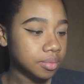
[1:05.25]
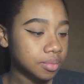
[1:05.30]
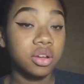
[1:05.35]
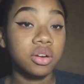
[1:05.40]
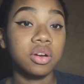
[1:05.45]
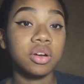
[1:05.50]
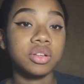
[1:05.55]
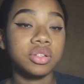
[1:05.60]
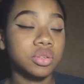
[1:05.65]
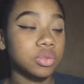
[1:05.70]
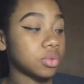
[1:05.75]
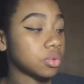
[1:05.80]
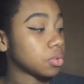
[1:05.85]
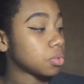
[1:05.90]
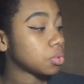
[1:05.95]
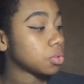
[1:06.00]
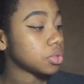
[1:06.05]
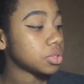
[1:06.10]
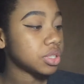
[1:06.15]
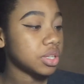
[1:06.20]
They're also
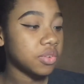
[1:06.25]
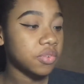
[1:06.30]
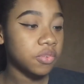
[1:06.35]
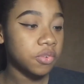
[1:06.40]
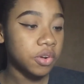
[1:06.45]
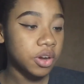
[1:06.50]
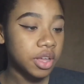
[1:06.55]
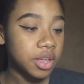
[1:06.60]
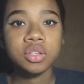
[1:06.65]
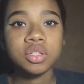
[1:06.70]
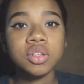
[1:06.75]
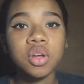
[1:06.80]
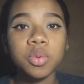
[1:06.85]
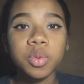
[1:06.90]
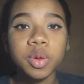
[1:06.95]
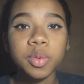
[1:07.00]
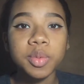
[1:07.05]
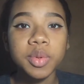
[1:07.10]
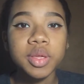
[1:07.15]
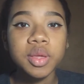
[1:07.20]
cruelty free. So
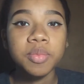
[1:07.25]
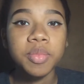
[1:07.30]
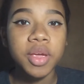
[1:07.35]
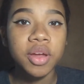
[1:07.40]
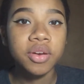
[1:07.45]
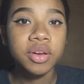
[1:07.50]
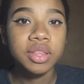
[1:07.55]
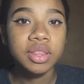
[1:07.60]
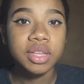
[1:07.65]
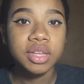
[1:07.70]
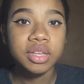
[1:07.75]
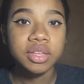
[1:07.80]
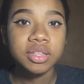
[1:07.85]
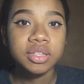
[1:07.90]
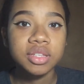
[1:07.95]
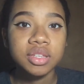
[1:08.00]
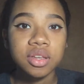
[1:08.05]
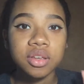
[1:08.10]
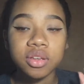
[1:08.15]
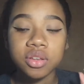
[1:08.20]
I'm going to be comparing
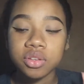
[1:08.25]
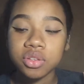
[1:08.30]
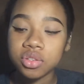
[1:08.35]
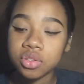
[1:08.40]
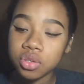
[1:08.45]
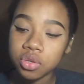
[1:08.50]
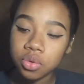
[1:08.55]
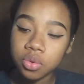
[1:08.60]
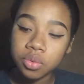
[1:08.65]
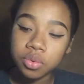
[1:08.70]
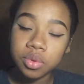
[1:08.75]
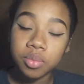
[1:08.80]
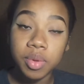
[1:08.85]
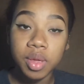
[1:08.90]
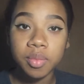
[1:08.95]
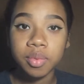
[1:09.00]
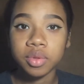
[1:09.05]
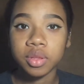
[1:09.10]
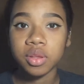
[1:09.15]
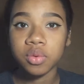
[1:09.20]
this to the
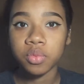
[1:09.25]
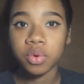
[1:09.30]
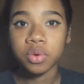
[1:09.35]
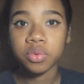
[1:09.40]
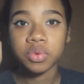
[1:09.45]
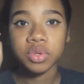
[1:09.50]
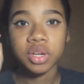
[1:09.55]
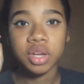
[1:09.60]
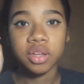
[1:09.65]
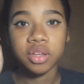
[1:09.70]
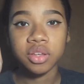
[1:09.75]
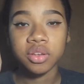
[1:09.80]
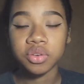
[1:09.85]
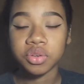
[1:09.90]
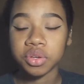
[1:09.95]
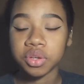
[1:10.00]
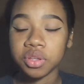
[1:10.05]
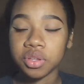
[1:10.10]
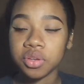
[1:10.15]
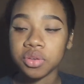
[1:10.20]
Maybelline one, which I
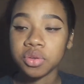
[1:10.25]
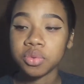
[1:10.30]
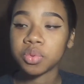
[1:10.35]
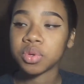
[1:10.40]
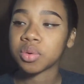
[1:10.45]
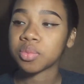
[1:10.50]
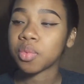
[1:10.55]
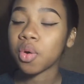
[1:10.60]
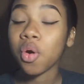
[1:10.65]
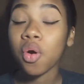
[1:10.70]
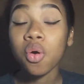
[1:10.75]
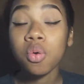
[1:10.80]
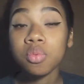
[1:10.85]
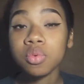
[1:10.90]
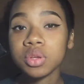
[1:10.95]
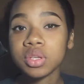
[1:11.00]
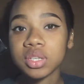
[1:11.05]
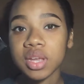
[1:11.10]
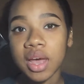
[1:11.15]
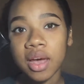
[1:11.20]
usually use, which I'm
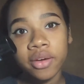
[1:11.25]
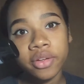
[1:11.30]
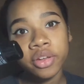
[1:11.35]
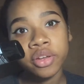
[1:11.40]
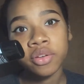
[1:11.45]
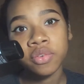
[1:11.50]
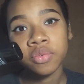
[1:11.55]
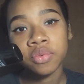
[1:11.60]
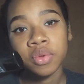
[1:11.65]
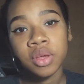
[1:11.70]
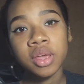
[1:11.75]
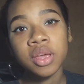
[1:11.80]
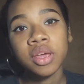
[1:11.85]
almost out of,